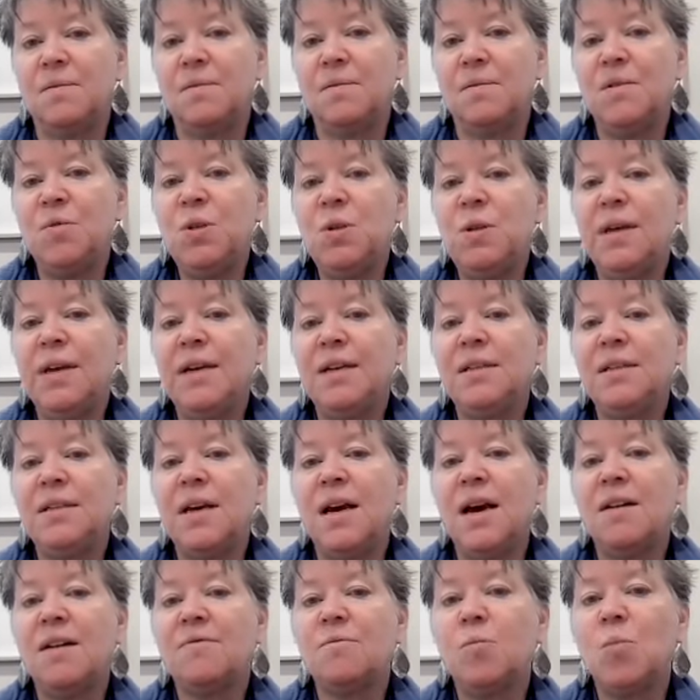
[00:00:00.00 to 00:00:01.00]
What would you
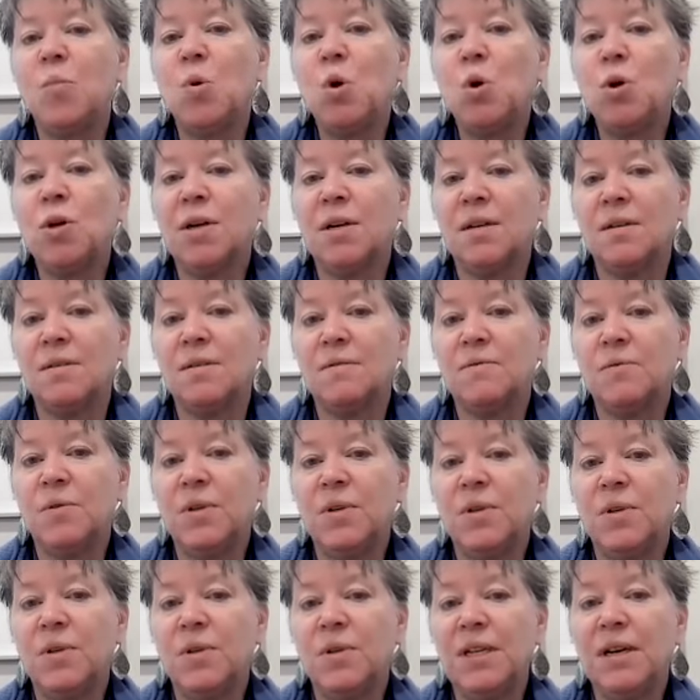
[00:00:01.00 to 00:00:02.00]
like to have more of
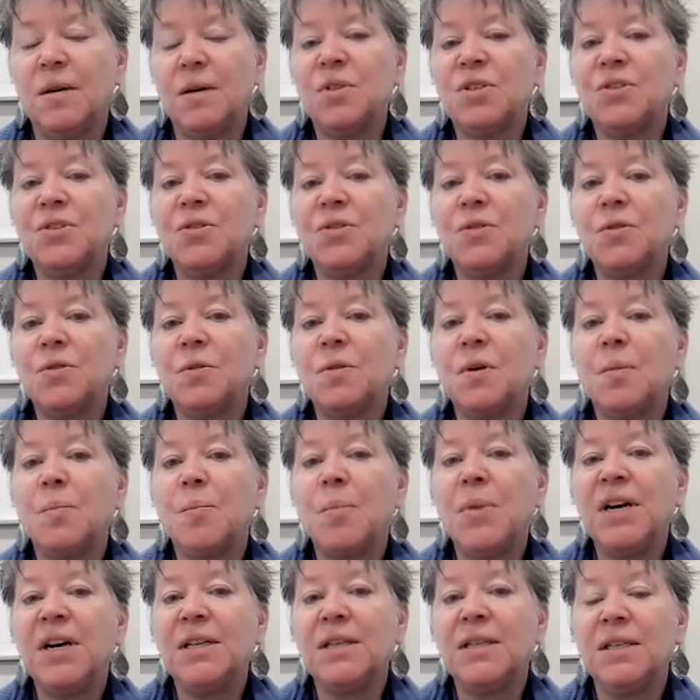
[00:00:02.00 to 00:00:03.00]
when it comes to
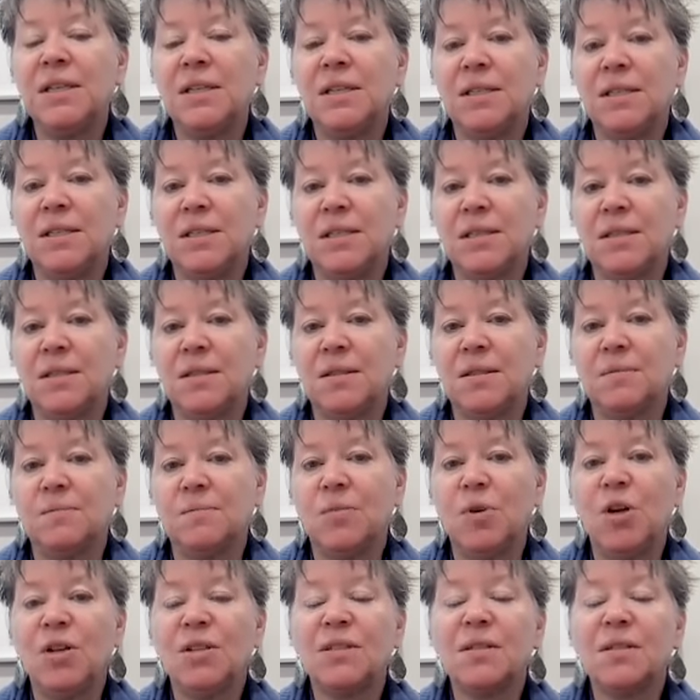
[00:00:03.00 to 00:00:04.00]
abundance,
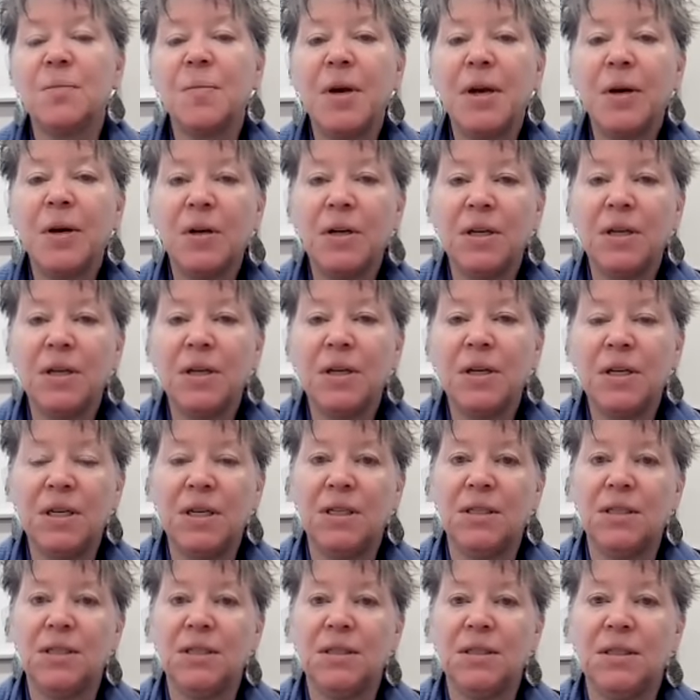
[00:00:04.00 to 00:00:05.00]

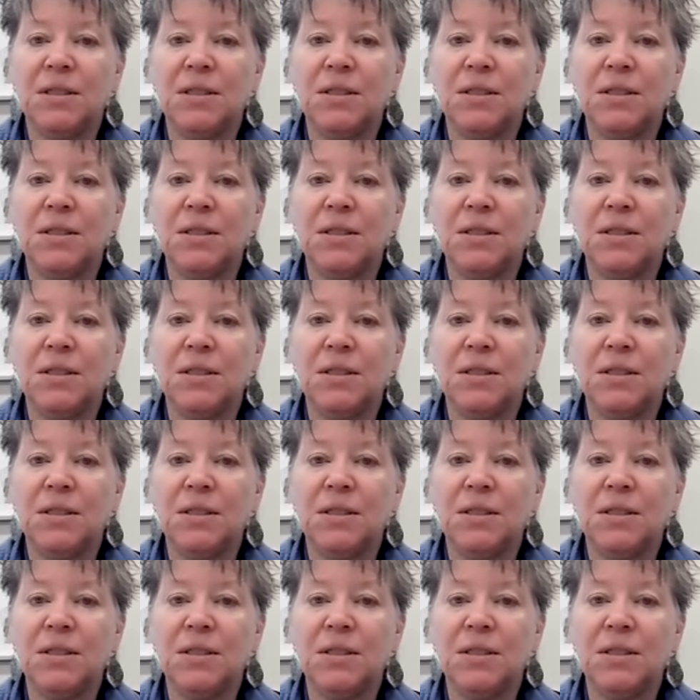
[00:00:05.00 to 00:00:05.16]
prosperity,